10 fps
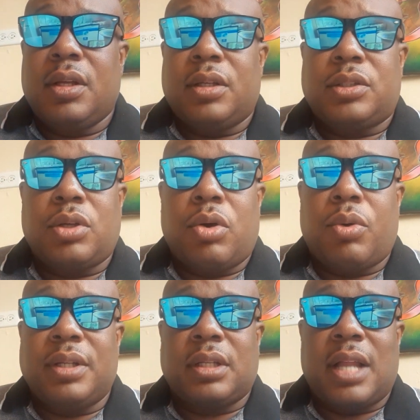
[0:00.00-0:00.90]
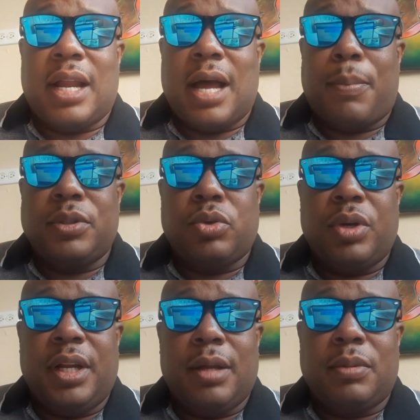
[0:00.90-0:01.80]
So it's a lot of
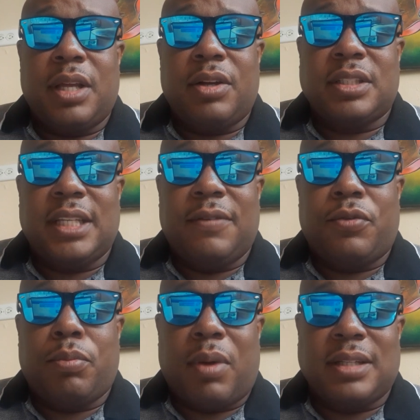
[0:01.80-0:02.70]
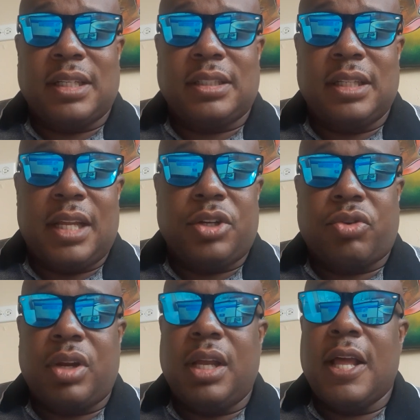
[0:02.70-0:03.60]
opportunity up there in the seafood processing
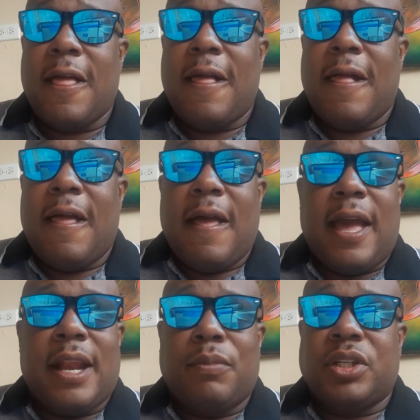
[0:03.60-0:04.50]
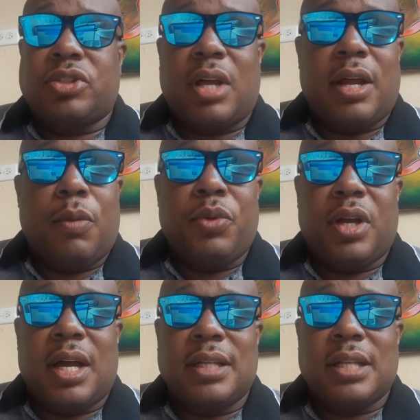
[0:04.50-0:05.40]
industry, and I'm just trying to help you
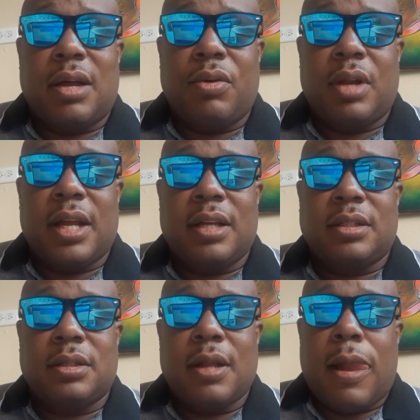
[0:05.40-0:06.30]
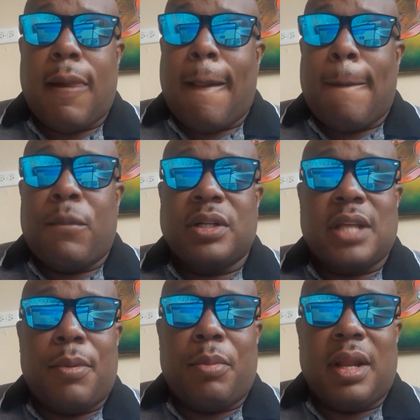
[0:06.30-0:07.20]
guys out. One
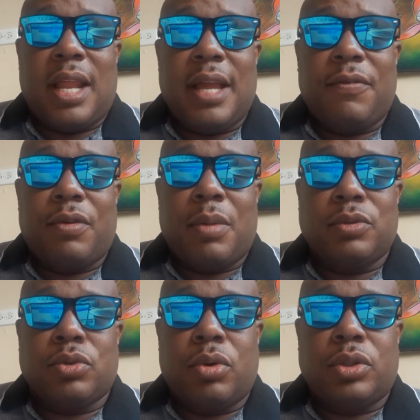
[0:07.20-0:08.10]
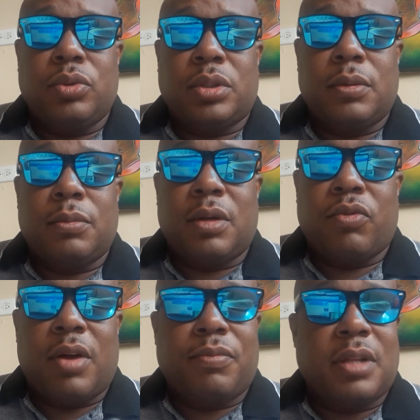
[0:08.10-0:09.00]
time in my life, I was going through a
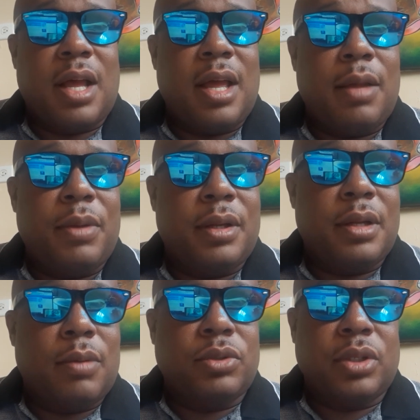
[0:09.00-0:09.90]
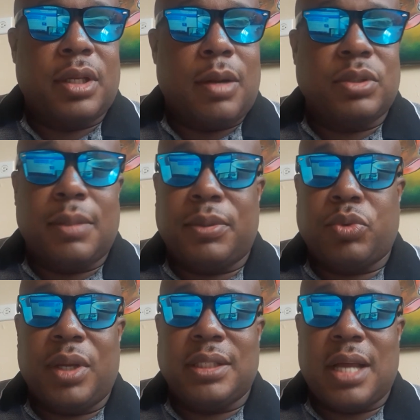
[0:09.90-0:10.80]
rough time, and I was in
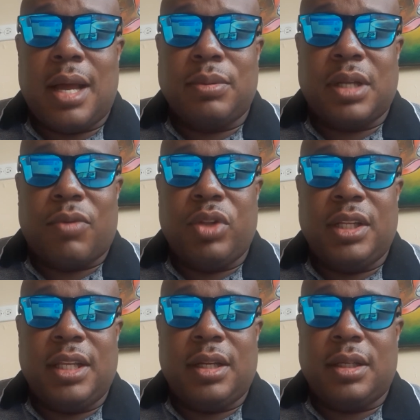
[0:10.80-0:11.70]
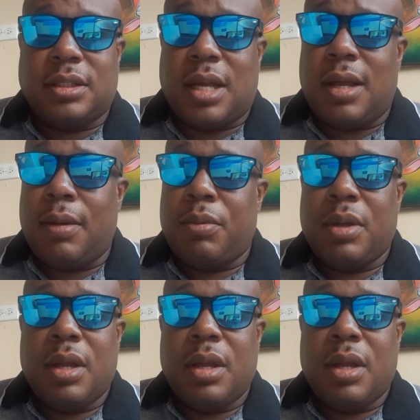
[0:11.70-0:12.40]
between jobs, and I really needed a job,